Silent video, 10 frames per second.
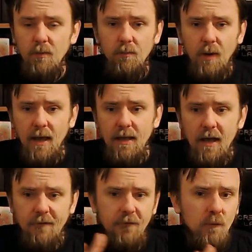by
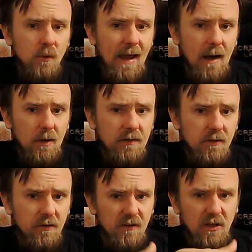a few
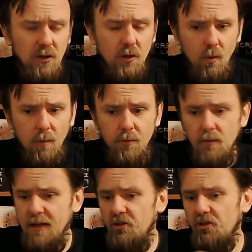characters in
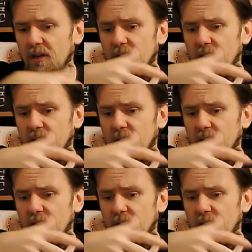cooperation,